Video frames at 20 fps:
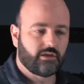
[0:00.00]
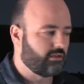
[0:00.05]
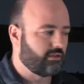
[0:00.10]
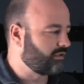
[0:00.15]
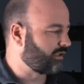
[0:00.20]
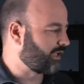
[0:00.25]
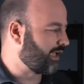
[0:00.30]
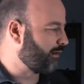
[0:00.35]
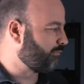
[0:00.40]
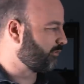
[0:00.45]
in
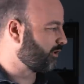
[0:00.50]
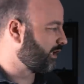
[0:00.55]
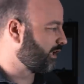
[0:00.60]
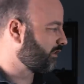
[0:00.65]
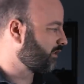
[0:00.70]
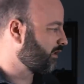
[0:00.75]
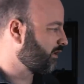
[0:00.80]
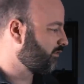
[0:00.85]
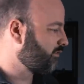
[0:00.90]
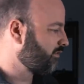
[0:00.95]
a camera
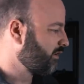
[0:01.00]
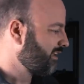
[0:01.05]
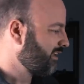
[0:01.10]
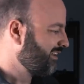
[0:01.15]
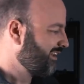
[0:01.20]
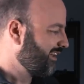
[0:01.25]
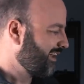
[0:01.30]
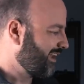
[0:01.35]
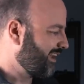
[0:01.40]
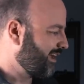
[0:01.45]
like this.
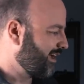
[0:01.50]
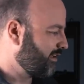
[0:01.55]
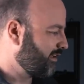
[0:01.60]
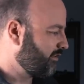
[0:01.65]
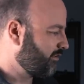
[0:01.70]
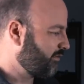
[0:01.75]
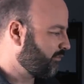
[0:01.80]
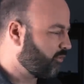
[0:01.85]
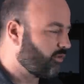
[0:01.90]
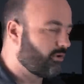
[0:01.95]

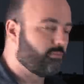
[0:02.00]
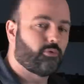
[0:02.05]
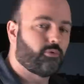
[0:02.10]
And more